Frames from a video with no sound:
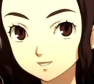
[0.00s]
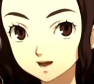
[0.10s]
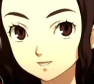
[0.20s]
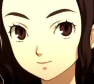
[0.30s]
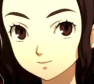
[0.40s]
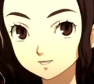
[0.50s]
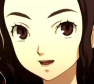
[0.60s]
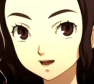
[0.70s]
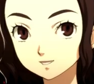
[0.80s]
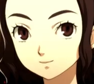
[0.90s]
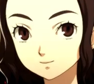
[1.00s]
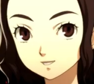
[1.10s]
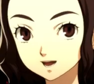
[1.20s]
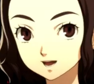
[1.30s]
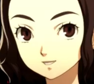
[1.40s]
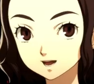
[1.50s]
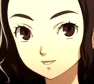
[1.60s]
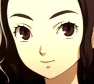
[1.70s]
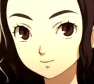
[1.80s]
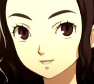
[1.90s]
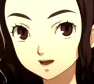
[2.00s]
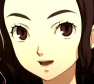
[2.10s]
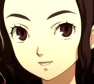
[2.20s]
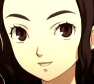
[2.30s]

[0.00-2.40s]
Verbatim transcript: across Japan. This is cause for